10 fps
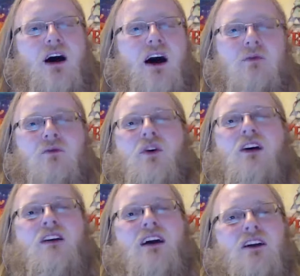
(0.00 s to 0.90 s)
I am great
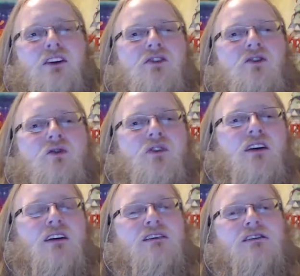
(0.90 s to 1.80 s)
and I can do
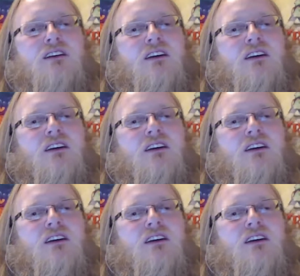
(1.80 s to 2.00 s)
things,